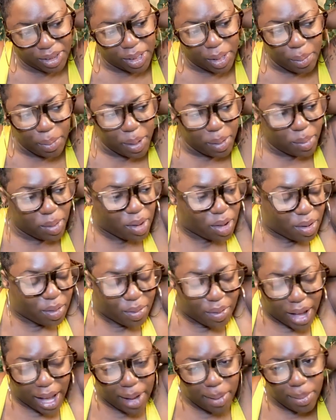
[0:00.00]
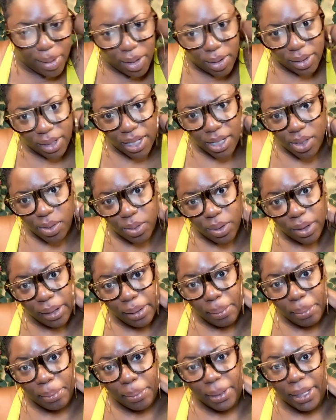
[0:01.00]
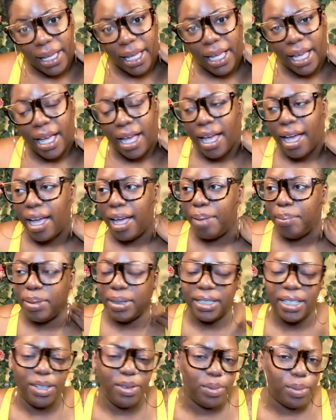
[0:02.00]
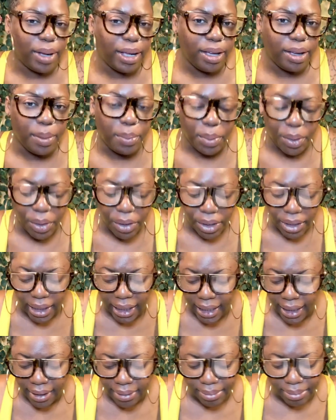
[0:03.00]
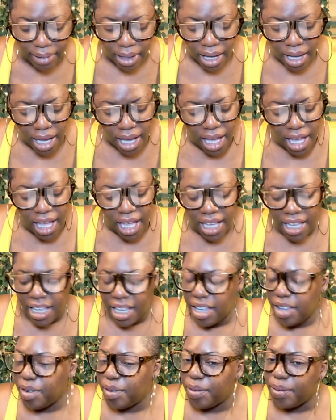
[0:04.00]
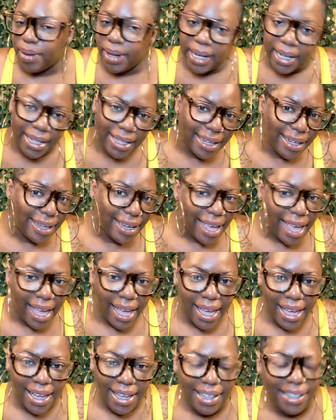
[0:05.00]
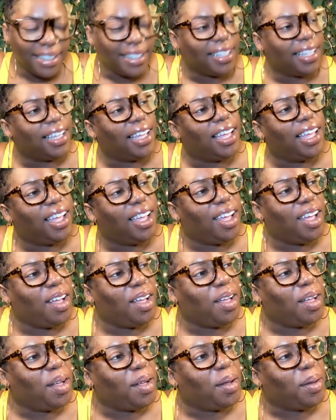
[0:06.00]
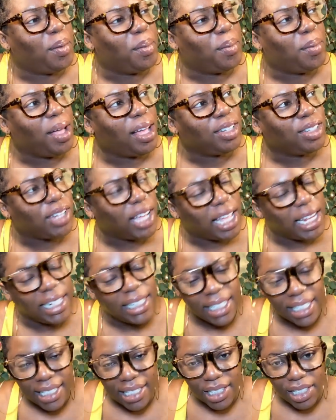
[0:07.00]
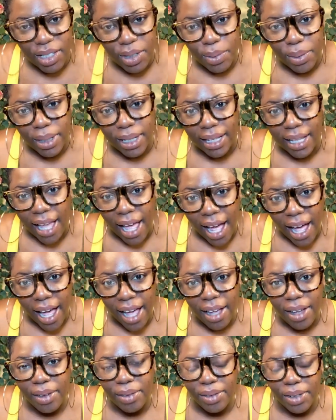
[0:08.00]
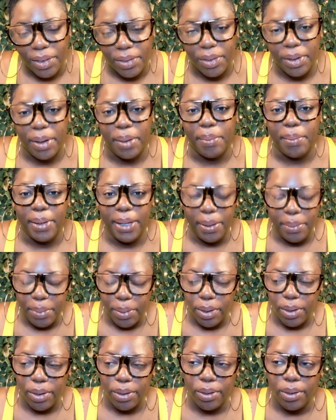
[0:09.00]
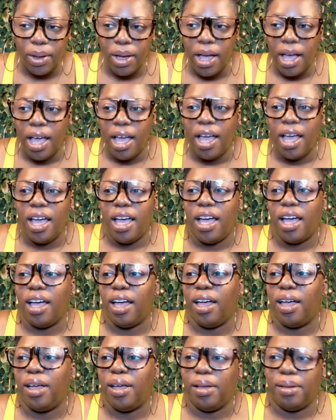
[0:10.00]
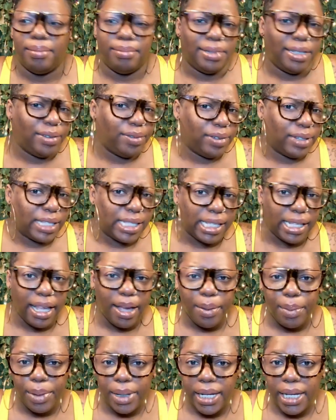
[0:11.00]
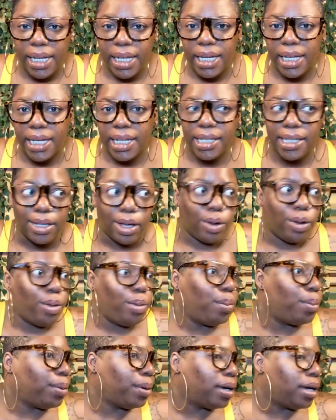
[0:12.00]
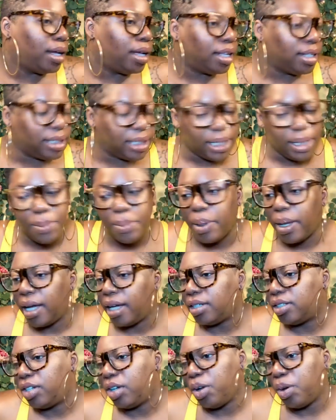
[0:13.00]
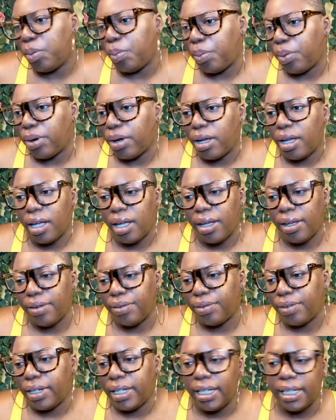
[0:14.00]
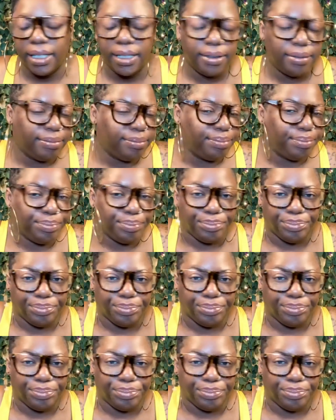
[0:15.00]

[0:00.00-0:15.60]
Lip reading: people are gonna fight me on this one, but I believe wake up early, get in front of the day. I try to listen to a lot of different people, different celebrities, Oprah, Deepak Chopra, freaking,